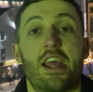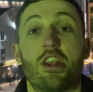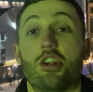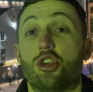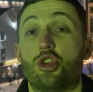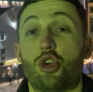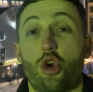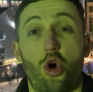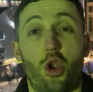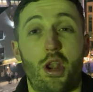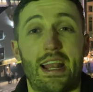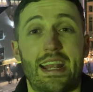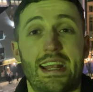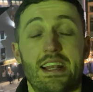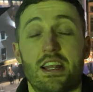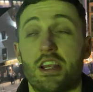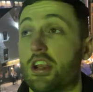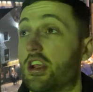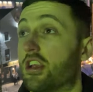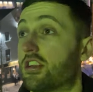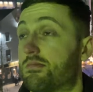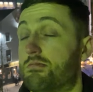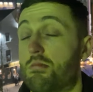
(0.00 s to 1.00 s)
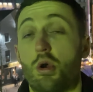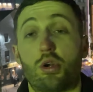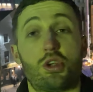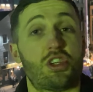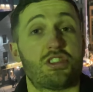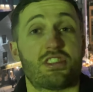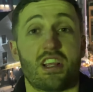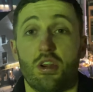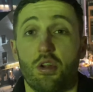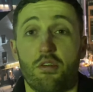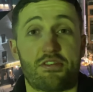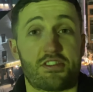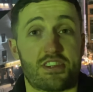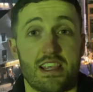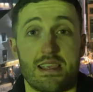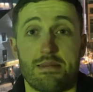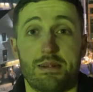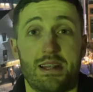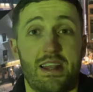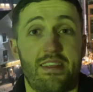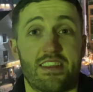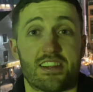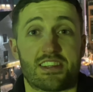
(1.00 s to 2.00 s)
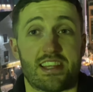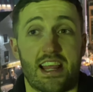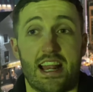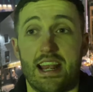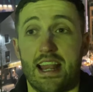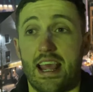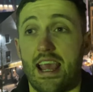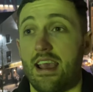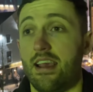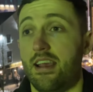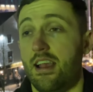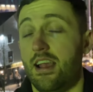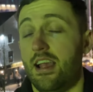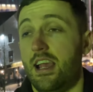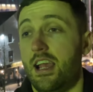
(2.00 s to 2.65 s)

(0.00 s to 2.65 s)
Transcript: And Joe Linton, as much as I love seeing him in the centre,